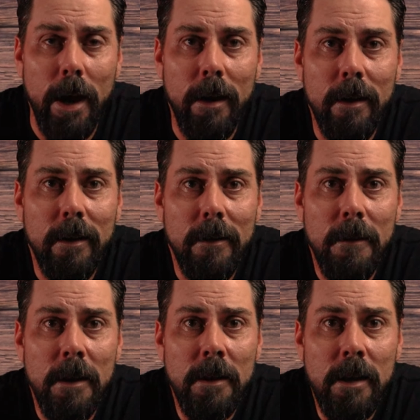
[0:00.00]
way.
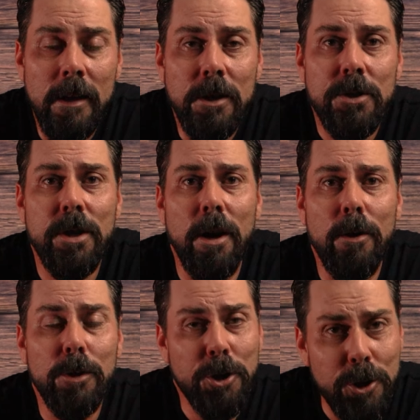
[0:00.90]

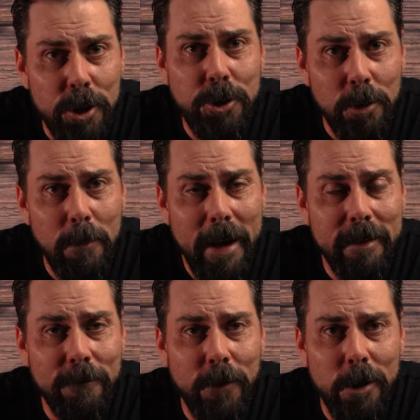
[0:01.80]
So should you
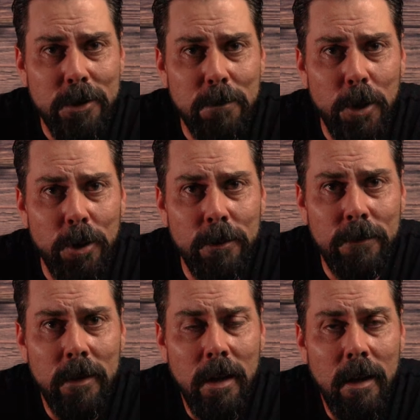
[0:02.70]
make the first move?